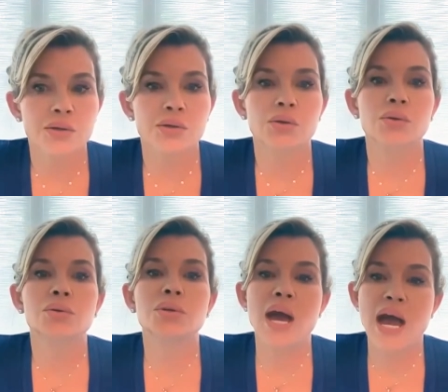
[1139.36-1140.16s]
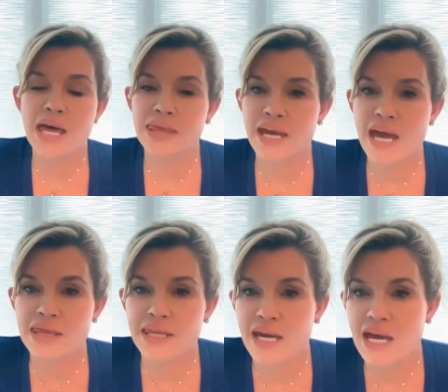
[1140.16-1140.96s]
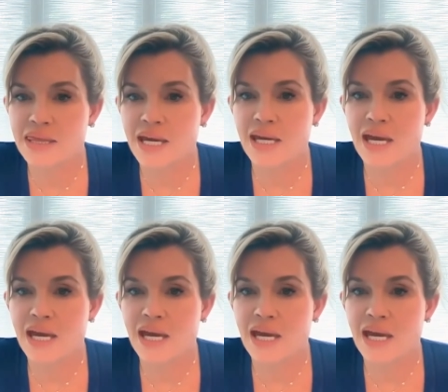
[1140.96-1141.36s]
And that was interesting that come out of you.